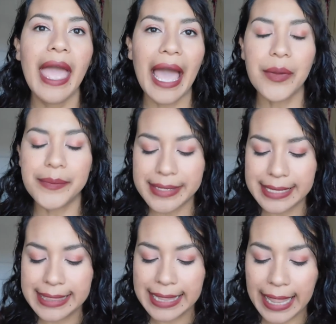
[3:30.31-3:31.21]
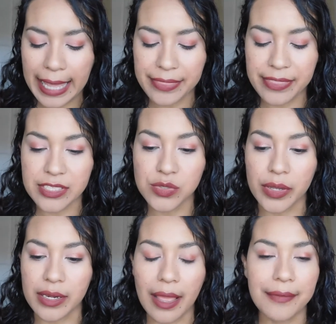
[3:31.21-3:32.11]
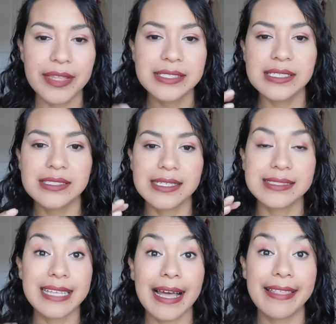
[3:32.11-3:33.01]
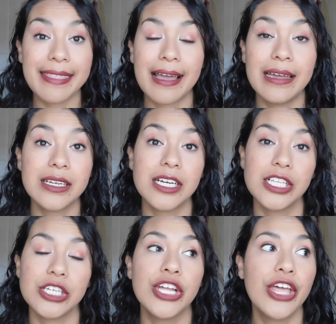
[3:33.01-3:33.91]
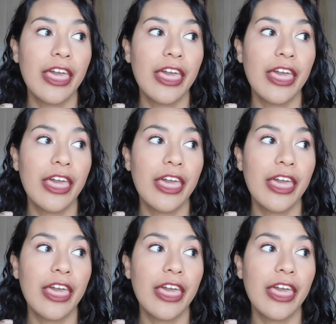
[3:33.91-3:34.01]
I really like this one and this is exactly the kind of color